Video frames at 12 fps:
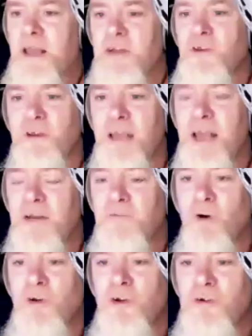on the head of
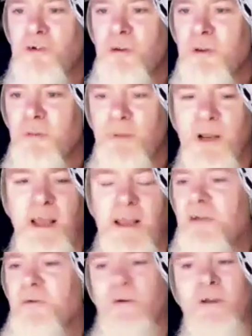audio. Some of them will be like,
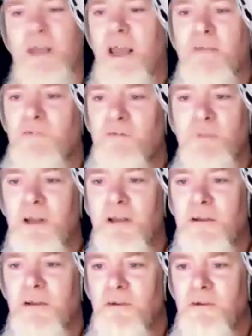I don't care if you've been to
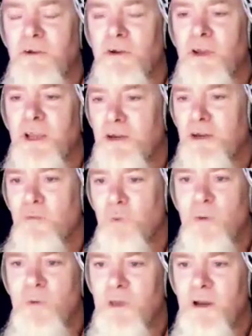uni. Can you
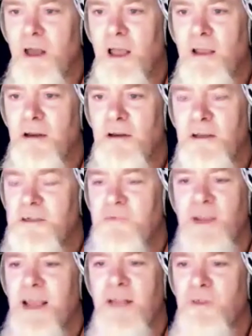work with a client? Because if you
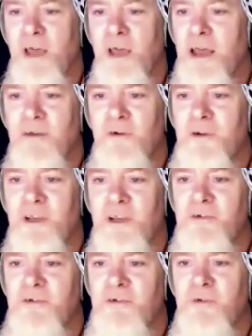can't do that, who
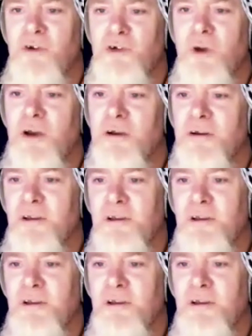cares how good you are at